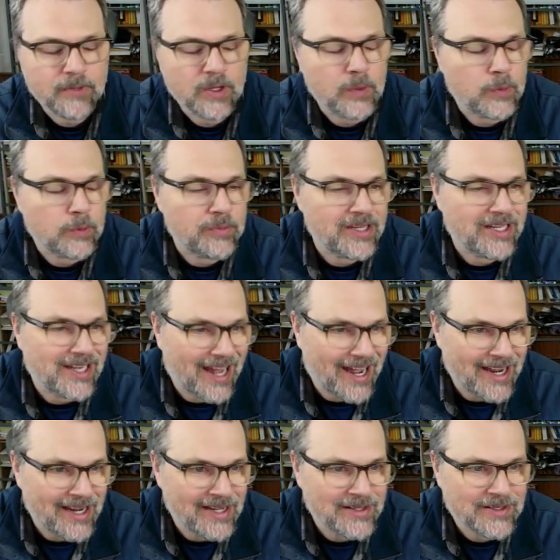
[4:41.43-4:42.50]
would be
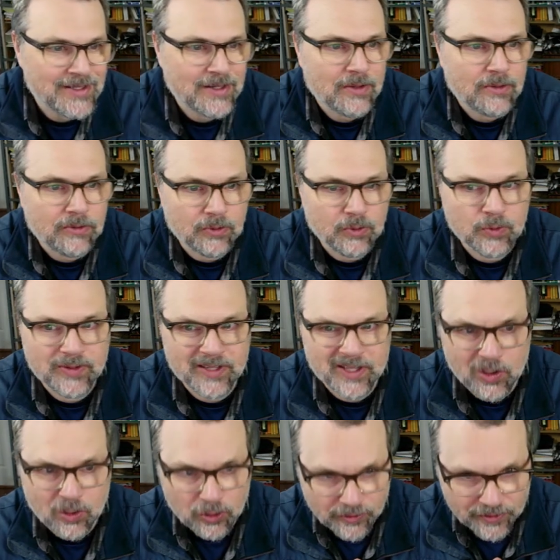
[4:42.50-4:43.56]
lines through the
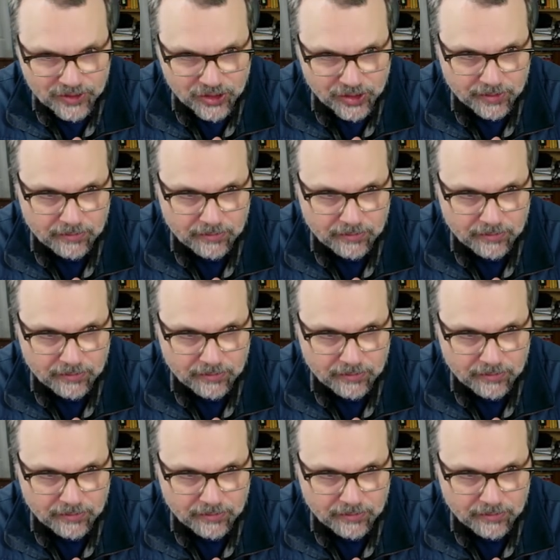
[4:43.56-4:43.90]
origin.